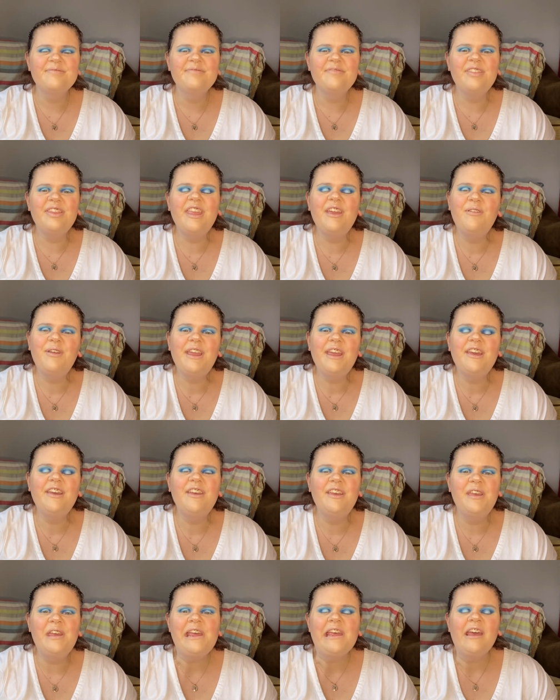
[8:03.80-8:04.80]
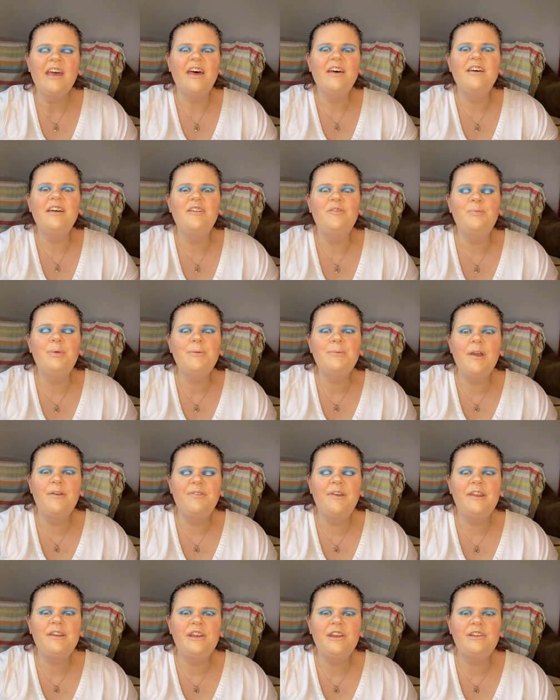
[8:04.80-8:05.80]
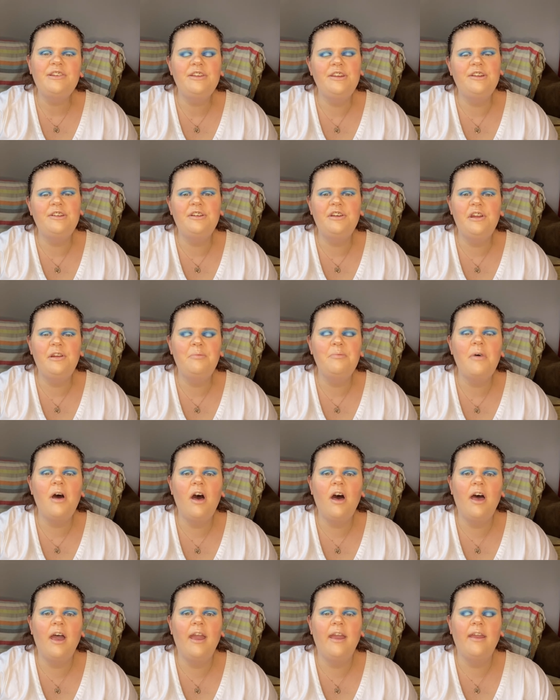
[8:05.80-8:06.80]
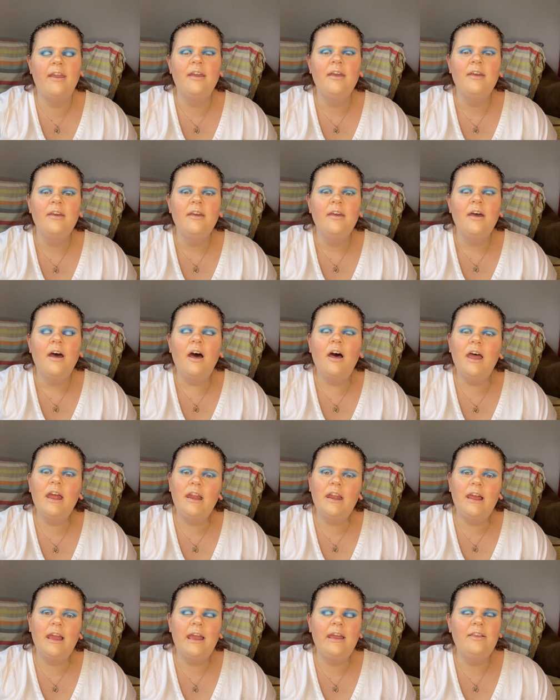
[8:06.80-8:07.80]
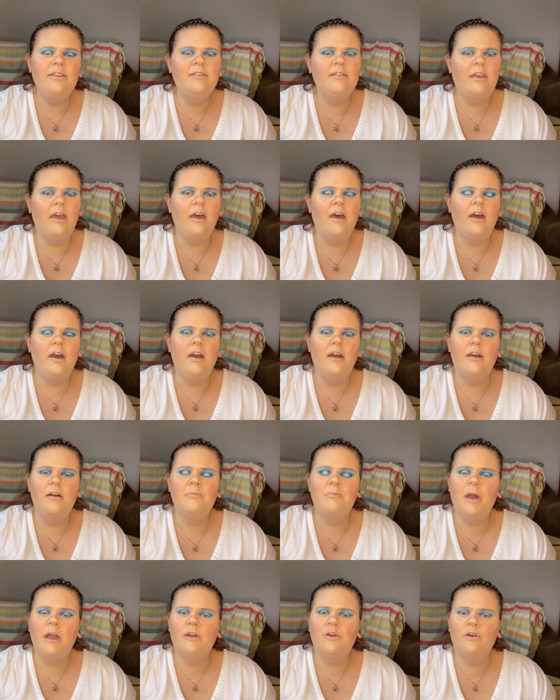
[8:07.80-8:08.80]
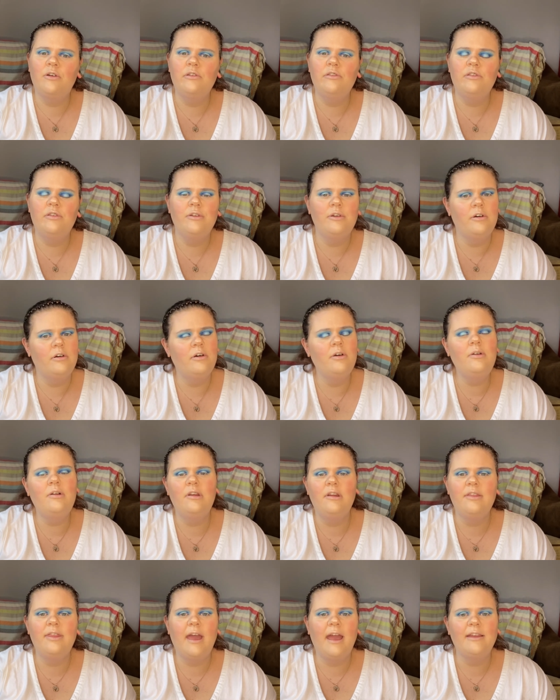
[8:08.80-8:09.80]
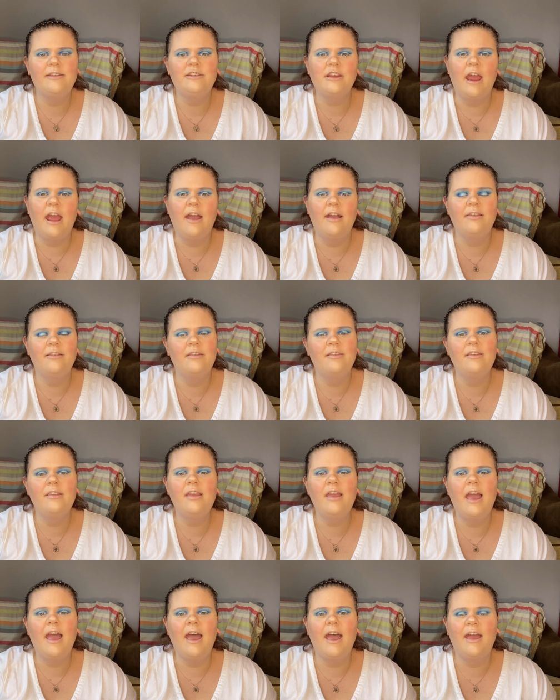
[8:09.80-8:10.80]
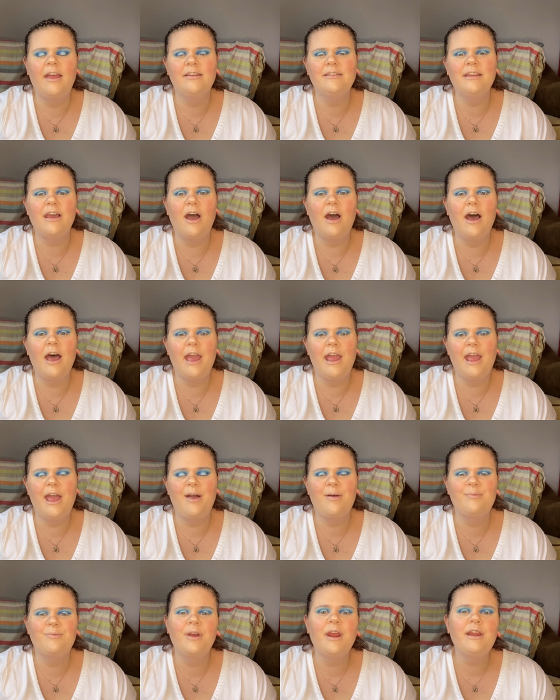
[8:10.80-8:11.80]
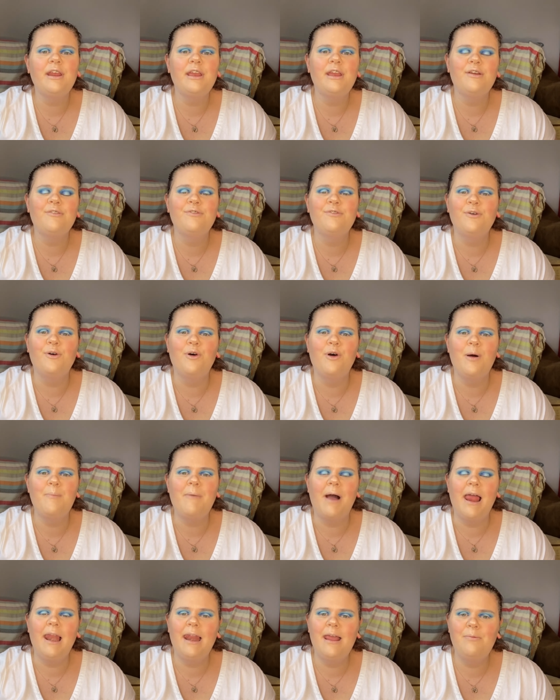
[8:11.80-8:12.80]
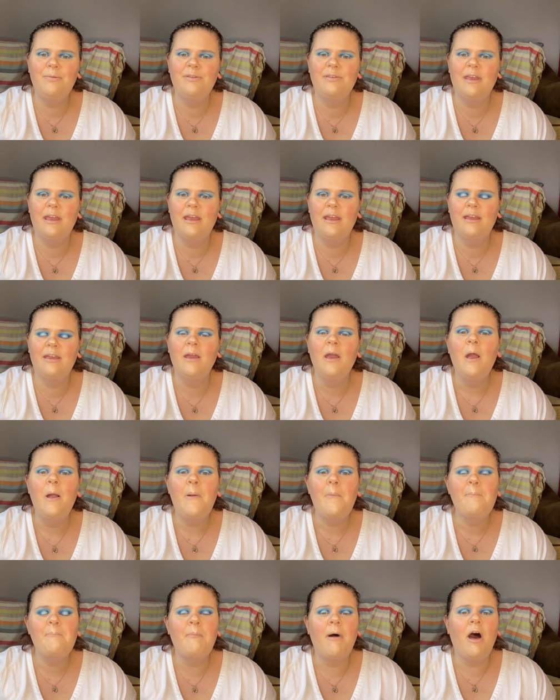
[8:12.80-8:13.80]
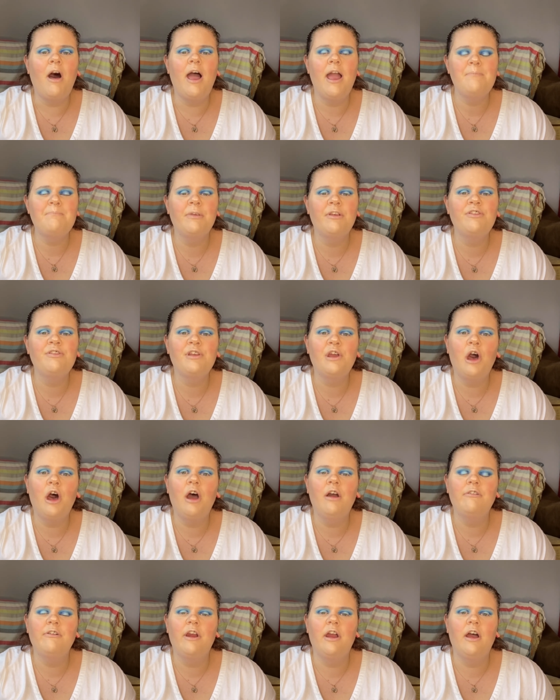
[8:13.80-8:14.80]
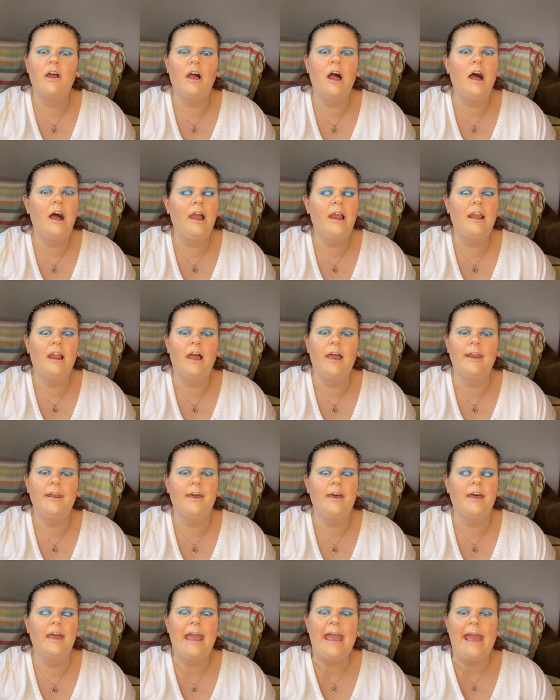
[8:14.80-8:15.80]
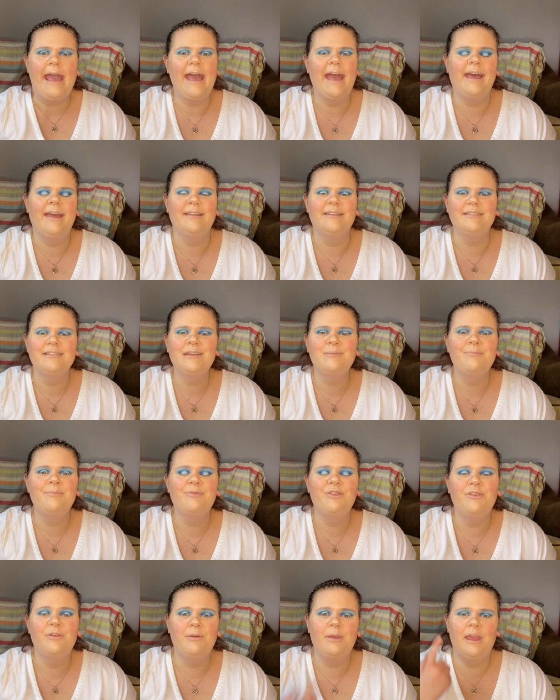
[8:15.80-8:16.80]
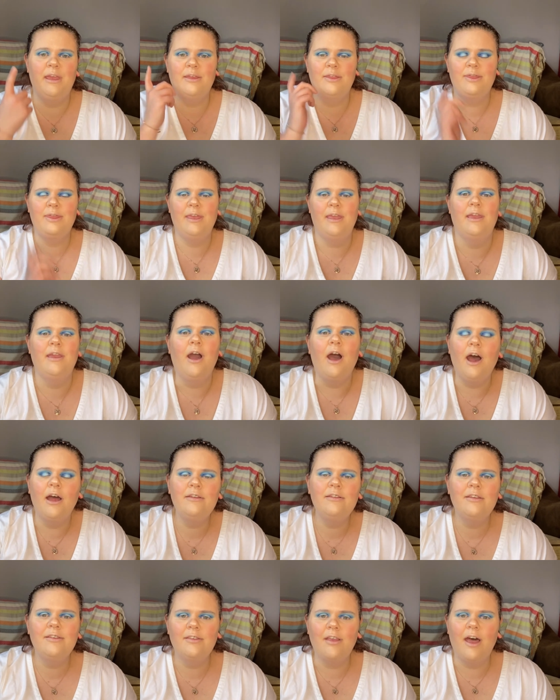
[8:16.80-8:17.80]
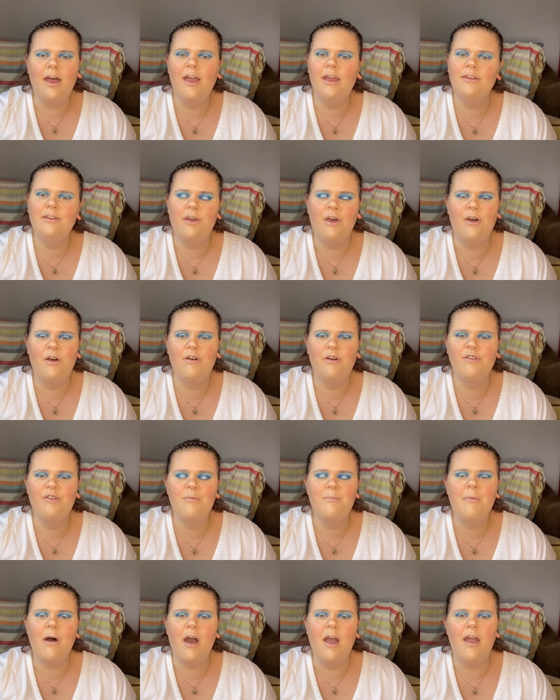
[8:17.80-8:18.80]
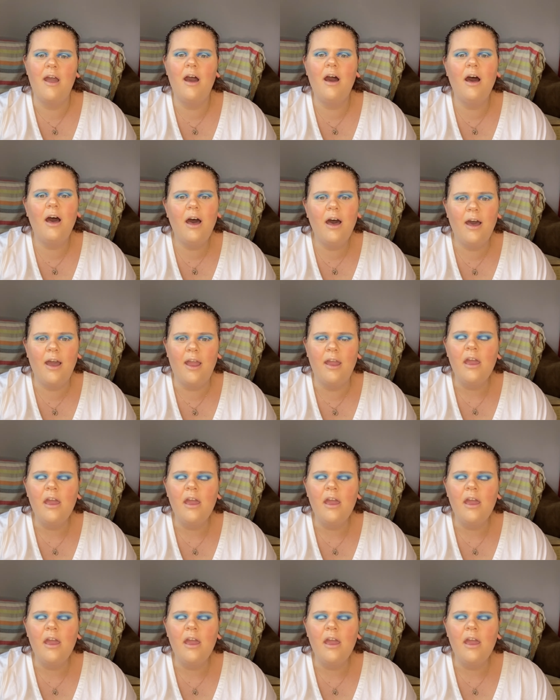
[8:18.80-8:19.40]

There we go, I've put my foundation on, my highlighter, my contour, all of that jazz, and I am ready for my lipstick, my mascara, eyeliner, and doing the underside of my eye.